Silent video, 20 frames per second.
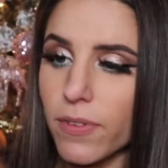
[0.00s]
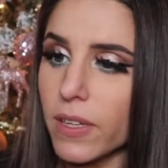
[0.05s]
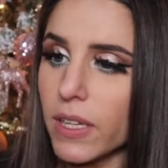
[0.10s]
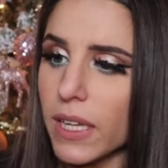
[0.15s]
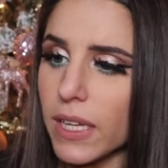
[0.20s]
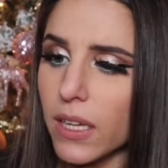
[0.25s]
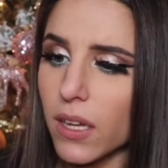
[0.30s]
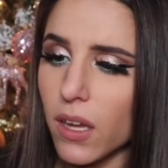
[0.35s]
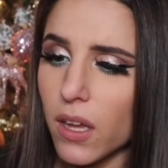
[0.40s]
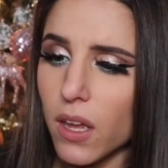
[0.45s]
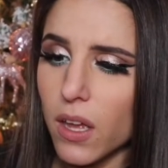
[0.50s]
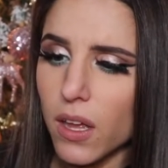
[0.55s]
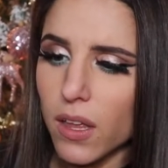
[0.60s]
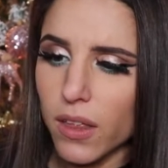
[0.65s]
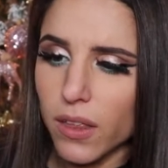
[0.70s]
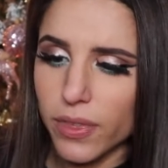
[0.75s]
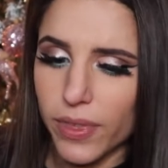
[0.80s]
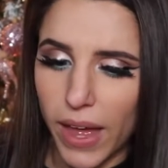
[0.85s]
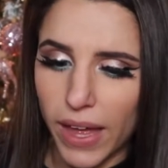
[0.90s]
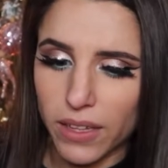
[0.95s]
feel like
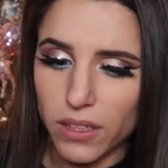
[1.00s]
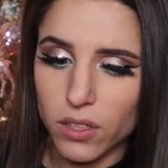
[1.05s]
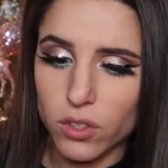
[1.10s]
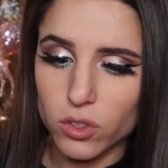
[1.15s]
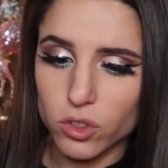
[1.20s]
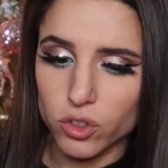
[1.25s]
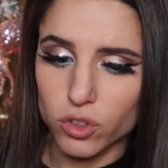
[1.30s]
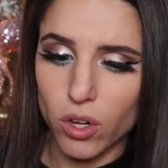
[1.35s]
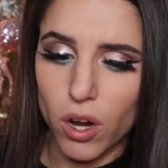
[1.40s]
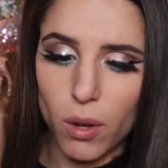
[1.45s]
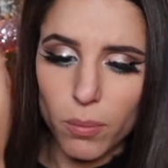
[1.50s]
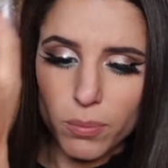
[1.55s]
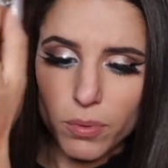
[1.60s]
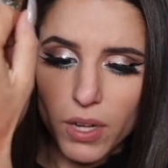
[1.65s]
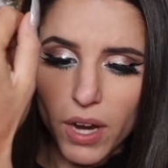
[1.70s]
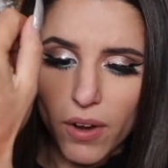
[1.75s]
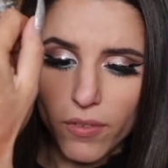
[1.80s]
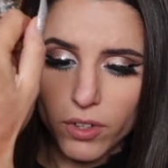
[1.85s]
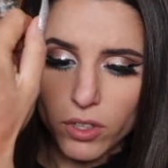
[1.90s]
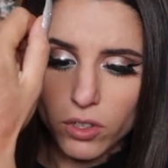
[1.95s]
that little drop
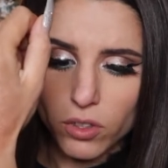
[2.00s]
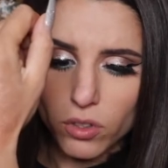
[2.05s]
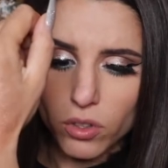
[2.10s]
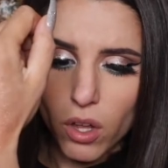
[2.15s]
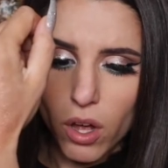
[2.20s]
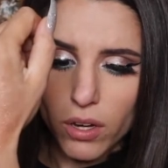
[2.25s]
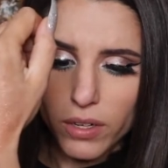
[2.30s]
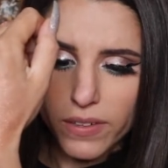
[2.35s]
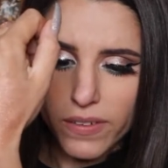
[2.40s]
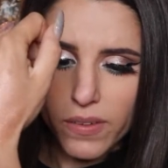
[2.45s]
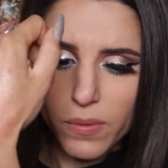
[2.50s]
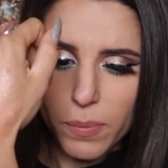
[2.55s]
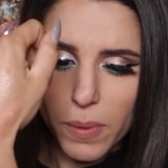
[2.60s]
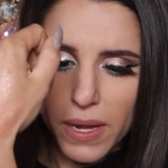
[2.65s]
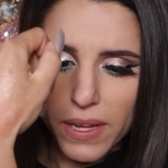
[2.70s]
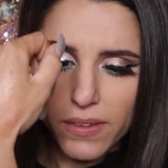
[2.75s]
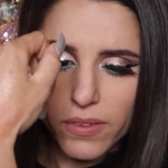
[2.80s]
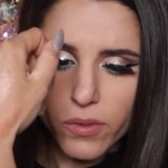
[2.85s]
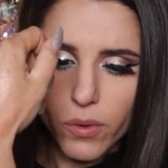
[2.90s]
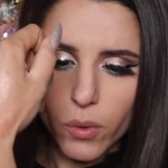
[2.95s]
covered a lot of
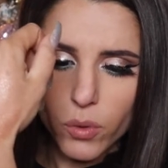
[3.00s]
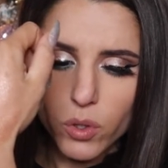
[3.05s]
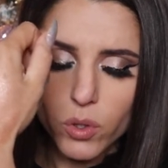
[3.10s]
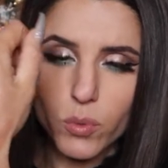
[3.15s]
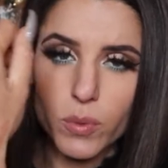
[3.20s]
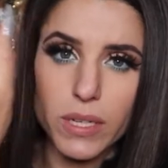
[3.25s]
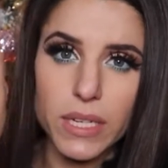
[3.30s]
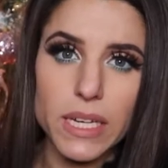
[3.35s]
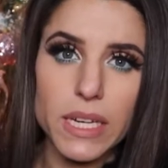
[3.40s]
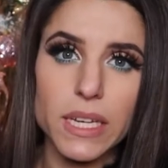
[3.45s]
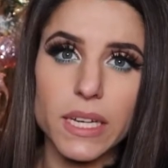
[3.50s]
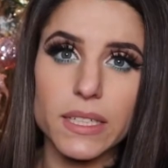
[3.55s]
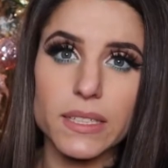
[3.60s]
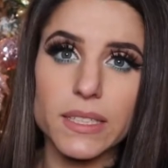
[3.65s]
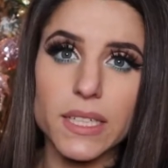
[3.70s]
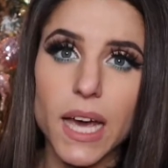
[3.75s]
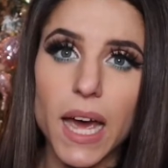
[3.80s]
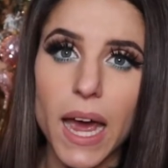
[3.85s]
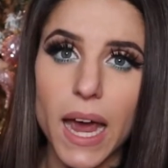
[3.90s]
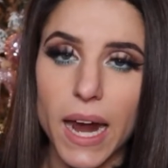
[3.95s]
space, so you would need a
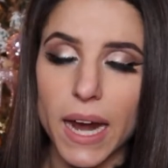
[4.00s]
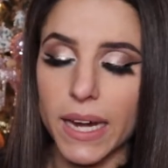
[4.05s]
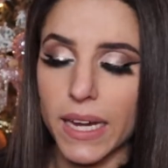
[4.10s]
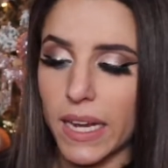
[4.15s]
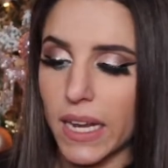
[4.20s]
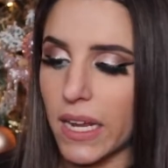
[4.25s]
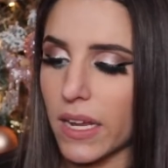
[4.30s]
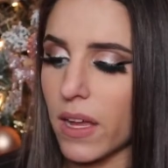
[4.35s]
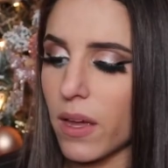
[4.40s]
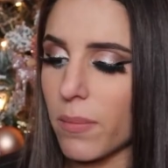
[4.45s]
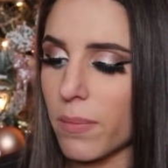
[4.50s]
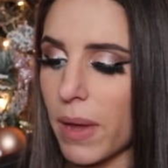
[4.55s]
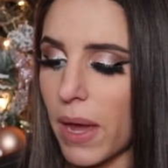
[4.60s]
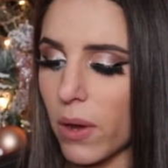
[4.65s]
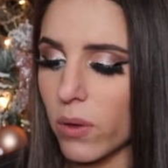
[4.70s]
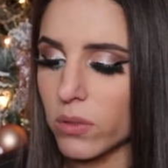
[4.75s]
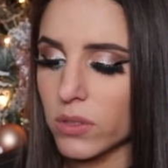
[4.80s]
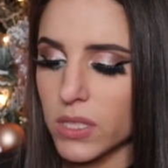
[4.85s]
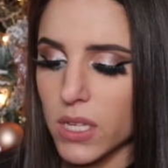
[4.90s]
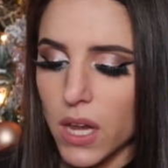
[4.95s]
tiny
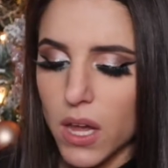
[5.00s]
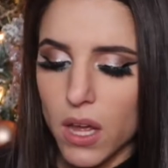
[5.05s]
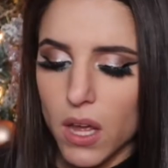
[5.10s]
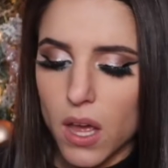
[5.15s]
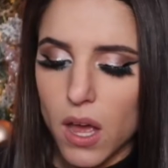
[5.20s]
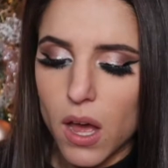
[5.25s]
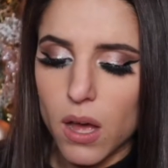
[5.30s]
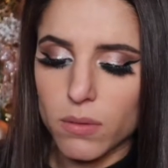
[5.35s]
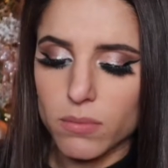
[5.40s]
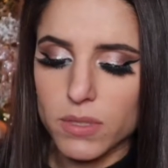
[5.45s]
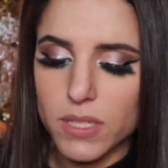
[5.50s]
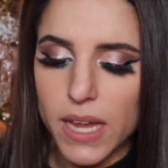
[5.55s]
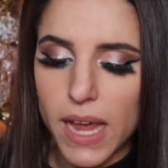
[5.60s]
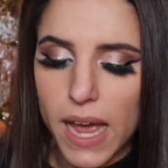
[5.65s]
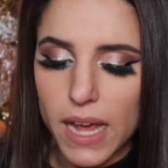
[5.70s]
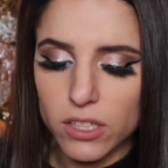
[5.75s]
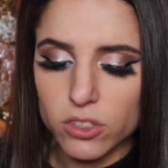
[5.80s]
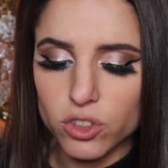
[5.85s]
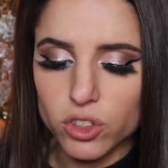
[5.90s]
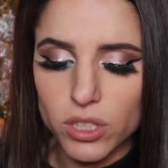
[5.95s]
amount um, to
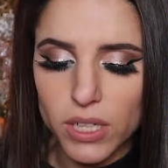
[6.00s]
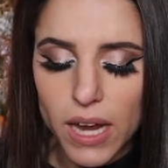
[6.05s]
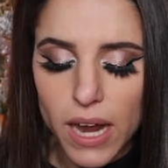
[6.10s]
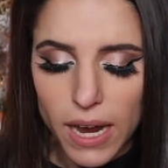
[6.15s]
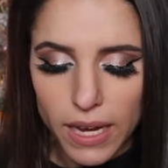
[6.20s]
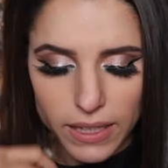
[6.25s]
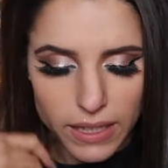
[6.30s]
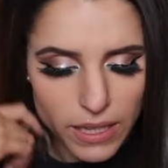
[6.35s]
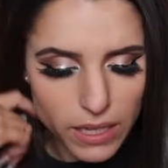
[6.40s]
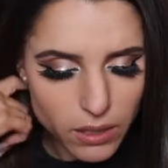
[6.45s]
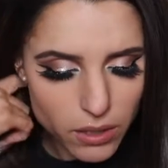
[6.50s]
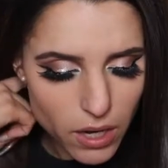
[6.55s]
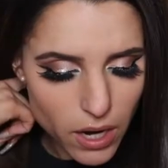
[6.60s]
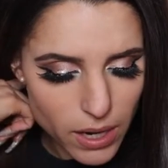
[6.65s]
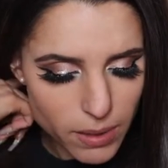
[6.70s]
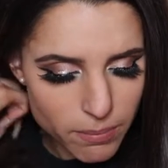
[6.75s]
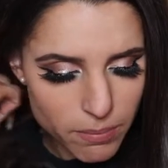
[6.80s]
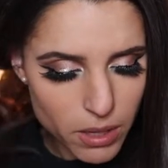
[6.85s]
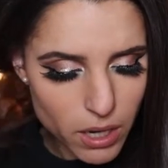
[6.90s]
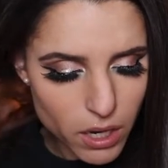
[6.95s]
actually highlight.
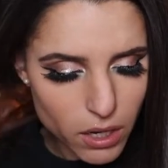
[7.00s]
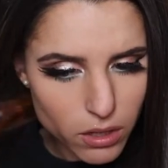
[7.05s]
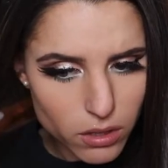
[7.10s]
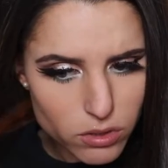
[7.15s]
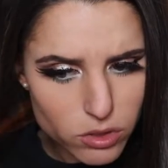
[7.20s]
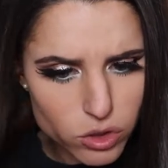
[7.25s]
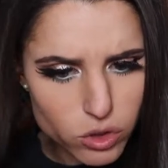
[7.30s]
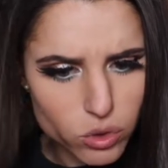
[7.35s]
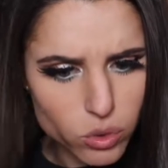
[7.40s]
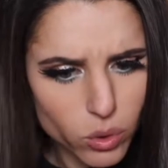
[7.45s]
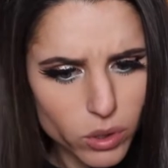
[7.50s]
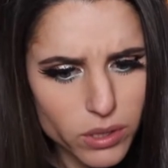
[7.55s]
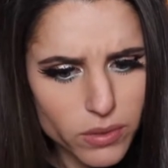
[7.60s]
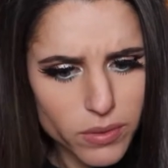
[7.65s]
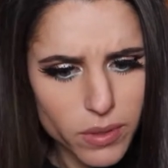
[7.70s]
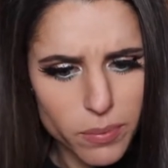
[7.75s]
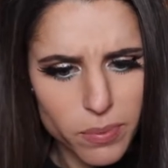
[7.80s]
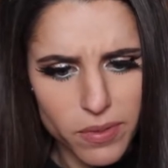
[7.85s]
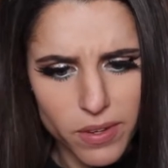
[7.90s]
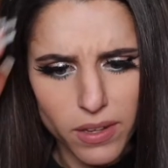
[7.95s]
I'm sort of
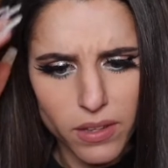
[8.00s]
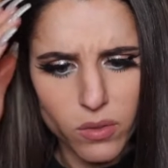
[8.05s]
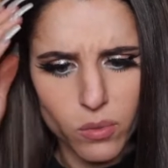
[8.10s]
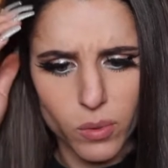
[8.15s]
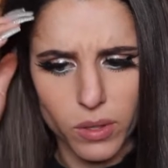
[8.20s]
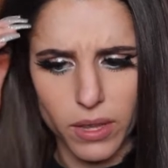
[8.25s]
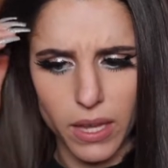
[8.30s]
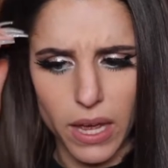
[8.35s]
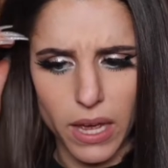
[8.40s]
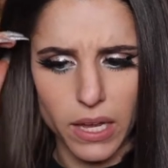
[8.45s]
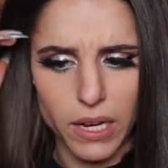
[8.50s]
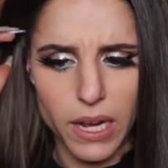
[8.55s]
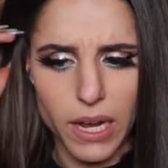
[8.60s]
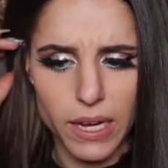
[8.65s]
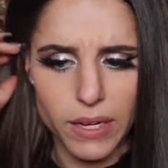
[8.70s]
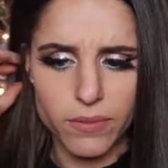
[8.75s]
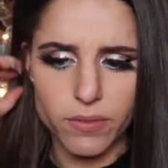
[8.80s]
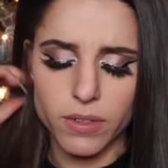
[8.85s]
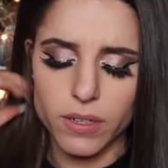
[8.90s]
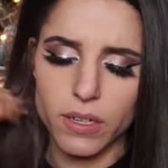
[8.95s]
obsessed with that.
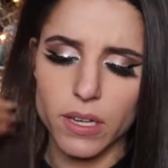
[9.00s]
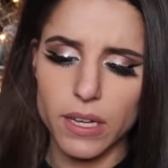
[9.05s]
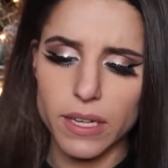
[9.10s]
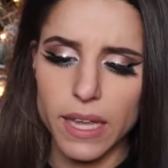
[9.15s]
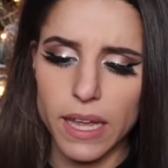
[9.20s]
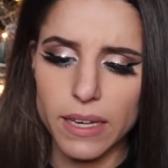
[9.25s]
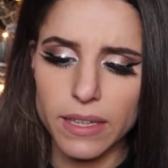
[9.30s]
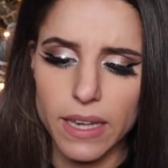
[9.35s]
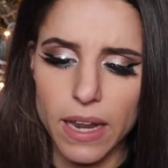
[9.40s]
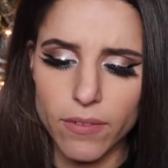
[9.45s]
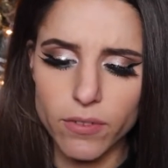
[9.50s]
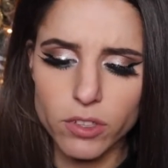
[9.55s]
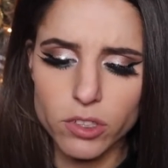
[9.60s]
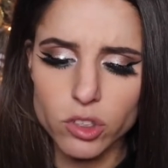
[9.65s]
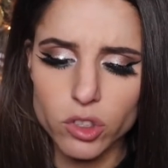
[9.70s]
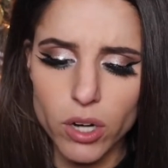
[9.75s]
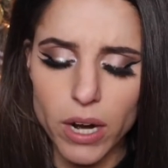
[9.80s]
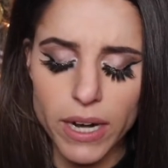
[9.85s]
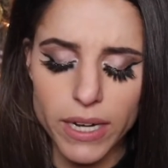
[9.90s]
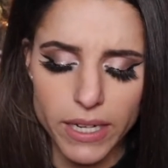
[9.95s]
I've, again, never
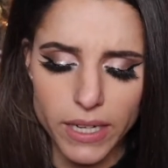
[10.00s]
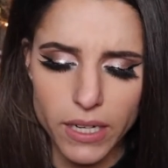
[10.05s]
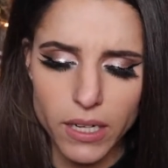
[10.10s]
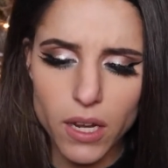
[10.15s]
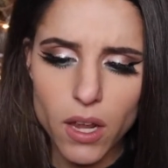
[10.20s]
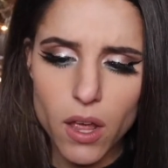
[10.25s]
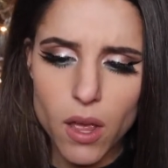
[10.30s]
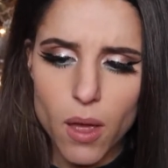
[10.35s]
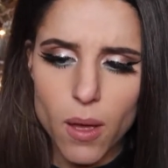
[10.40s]
tried it.